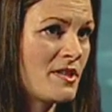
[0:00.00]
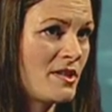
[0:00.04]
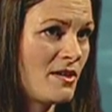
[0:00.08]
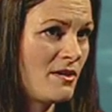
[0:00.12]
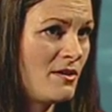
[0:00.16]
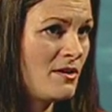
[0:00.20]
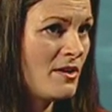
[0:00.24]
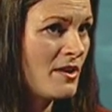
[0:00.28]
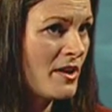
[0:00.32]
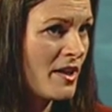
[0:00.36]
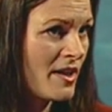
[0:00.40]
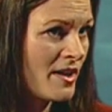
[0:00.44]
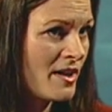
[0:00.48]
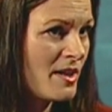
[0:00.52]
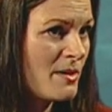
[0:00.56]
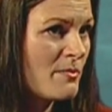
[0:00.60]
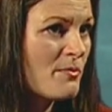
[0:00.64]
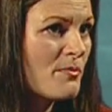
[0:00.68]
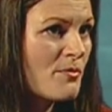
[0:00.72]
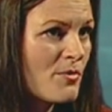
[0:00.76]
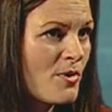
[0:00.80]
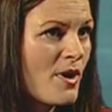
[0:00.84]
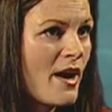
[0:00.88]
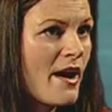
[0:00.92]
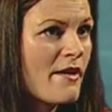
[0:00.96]
So looking
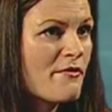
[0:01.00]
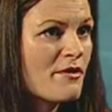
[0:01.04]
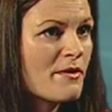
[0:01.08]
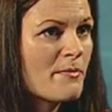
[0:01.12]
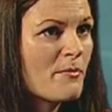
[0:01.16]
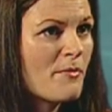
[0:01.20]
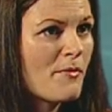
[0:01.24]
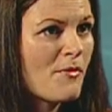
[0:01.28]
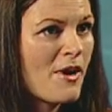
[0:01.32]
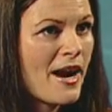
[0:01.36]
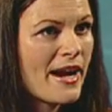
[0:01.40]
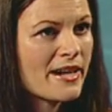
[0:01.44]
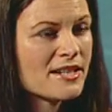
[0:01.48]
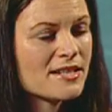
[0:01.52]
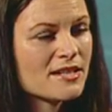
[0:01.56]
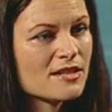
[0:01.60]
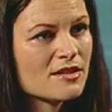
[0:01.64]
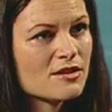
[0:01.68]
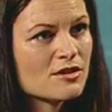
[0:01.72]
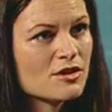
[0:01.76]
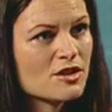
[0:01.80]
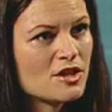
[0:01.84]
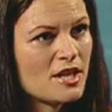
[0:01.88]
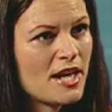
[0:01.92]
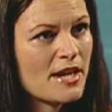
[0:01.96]
at private
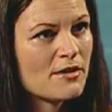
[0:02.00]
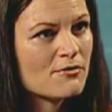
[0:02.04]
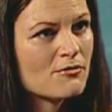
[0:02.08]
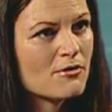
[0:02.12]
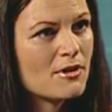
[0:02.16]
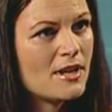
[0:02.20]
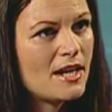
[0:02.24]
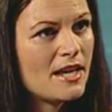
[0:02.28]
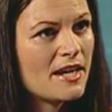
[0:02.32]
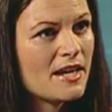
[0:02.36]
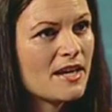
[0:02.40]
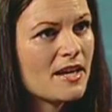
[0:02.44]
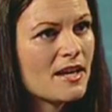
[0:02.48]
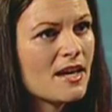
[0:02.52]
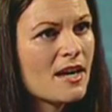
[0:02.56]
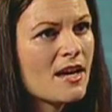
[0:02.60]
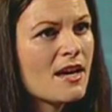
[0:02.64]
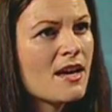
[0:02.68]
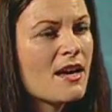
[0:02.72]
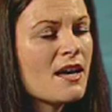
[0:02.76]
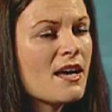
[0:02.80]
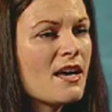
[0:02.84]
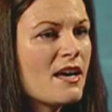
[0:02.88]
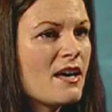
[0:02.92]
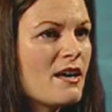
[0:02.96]
practice generally,
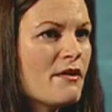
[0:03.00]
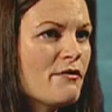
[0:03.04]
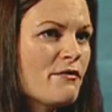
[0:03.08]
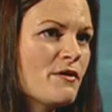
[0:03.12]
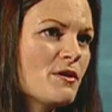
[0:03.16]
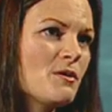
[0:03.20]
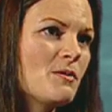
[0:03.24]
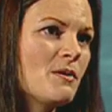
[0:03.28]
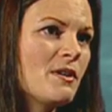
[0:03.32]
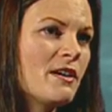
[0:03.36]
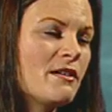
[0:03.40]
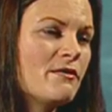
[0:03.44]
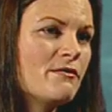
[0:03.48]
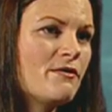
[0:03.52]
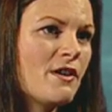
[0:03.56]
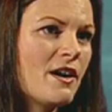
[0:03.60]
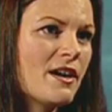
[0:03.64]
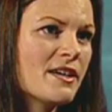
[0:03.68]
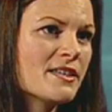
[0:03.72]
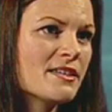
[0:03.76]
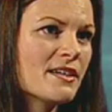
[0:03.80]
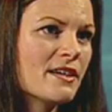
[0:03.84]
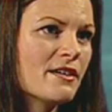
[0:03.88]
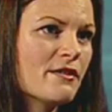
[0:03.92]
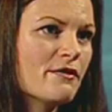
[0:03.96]
if you were
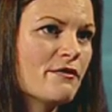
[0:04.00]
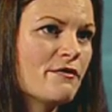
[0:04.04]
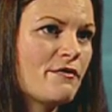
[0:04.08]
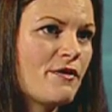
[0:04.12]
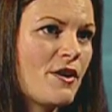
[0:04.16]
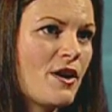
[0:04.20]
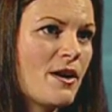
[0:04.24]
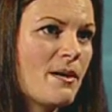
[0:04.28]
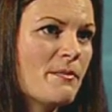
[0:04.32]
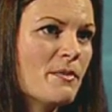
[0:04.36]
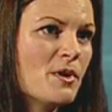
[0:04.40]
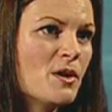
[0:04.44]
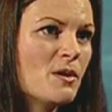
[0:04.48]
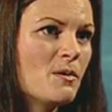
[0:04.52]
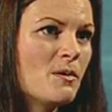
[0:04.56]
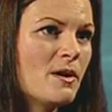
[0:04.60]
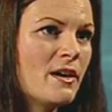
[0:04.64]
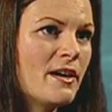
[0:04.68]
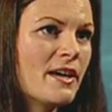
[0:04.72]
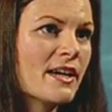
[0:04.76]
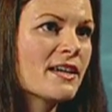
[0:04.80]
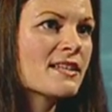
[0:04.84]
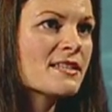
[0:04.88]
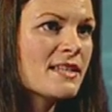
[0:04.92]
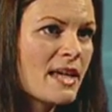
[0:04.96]
advising a firm who
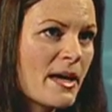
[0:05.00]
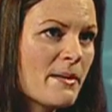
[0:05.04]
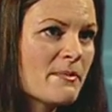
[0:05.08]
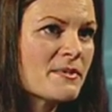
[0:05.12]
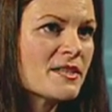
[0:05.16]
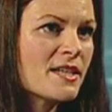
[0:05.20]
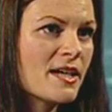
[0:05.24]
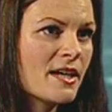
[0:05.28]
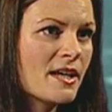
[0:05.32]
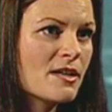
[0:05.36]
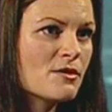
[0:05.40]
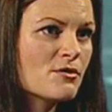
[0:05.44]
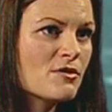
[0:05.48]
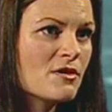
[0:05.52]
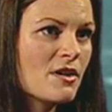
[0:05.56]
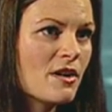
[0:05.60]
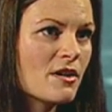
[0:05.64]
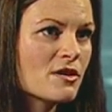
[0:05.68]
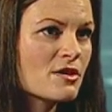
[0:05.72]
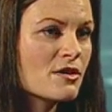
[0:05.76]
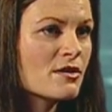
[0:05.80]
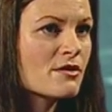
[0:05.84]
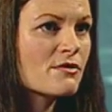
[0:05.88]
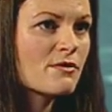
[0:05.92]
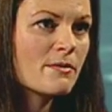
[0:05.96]
were accepting
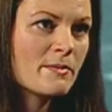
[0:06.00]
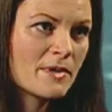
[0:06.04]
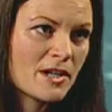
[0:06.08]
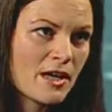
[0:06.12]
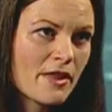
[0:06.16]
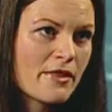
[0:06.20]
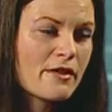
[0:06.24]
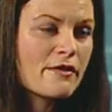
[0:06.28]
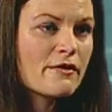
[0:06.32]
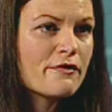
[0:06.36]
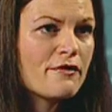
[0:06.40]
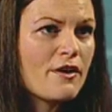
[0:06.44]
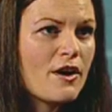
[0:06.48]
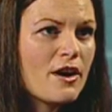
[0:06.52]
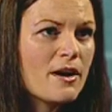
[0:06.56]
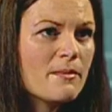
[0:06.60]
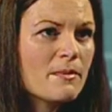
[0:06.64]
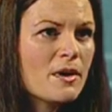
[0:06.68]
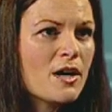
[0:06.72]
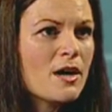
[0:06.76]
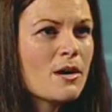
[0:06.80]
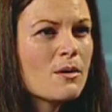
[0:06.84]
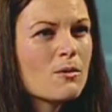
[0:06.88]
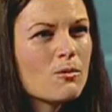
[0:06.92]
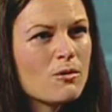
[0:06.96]
introductions from another firm,
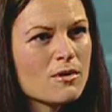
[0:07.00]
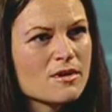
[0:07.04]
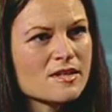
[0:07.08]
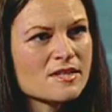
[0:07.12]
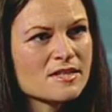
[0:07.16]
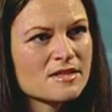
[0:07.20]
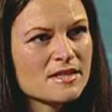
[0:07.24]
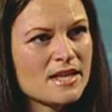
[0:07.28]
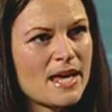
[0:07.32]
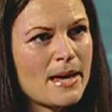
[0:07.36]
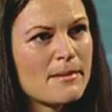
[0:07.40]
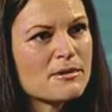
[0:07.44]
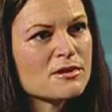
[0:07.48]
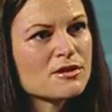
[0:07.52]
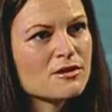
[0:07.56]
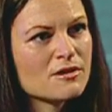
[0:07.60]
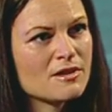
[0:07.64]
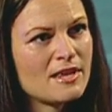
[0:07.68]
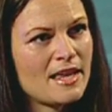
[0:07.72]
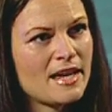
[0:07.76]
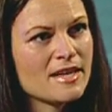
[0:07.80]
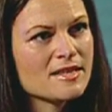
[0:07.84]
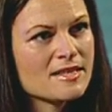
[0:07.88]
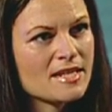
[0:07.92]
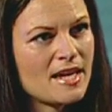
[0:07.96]
what steps should
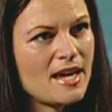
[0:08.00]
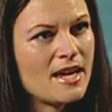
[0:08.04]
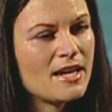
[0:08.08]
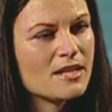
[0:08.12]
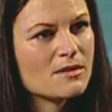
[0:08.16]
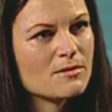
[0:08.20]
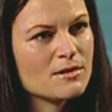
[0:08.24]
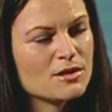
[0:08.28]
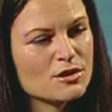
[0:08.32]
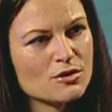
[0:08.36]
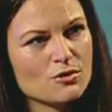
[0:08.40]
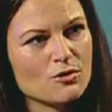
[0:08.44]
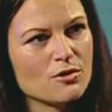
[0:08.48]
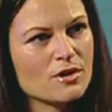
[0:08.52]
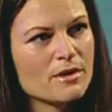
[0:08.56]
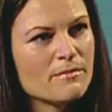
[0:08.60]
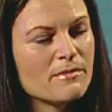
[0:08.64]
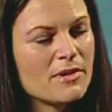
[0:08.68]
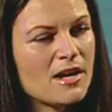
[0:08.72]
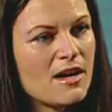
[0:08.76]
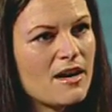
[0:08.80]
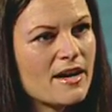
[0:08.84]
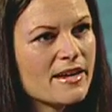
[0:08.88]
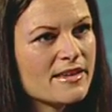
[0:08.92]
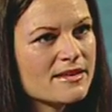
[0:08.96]
they take to ensure
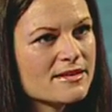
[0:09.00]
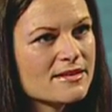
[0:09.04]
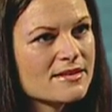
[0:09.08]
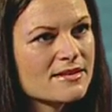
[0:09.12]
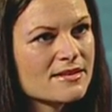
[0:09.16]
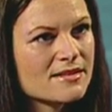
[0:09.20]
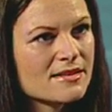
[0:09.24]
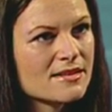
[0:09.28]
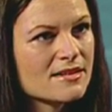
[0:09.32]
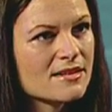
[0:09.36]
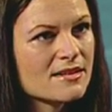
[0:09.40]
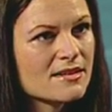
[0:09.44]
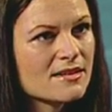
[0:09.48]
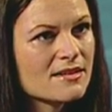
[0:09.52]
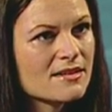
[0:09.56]
compliance?